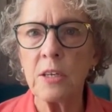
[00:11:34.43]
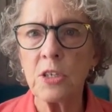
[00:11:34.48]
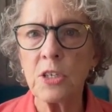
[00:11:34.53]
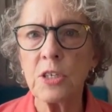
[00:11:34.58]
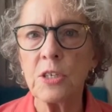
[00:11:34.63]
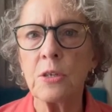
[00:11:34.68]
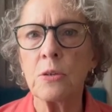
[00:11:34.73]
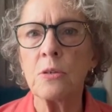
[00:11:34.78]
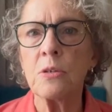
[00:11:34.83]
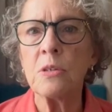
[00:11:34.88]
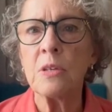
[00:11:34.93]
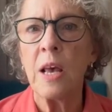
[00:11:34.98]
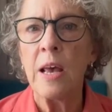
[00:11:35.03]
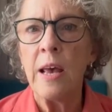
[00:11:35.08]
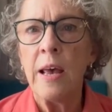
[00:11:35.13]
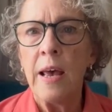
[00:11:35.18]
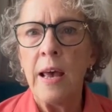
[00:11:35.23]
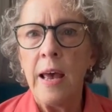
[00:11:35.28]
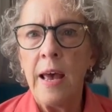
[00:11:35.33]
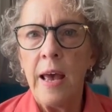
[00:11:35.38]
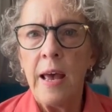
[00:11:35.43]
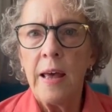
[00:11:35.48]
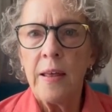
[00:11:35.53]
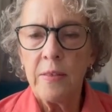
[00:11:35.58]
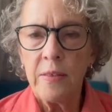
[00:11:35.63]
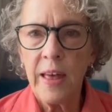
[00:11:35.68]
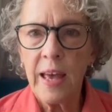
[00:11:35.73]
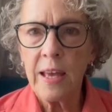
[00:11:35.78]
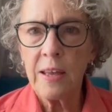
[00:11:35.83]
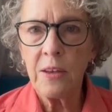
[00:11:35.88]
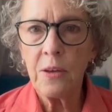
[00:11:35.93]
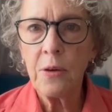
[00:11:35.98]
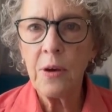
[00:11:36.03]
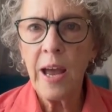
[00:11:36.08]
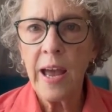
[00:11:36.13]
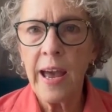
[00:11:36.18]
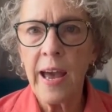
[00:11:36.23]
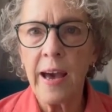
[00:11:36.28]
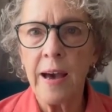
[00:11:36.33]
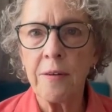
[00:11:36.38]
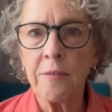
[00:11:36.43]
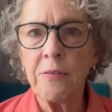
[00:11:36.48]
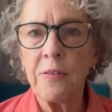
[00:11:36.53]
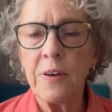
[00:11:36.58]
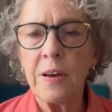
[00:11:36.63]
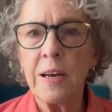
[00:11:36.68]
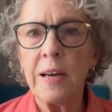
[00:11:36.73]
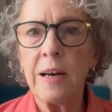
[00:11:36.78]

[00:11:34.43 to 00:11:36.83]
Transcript: shoes that you have.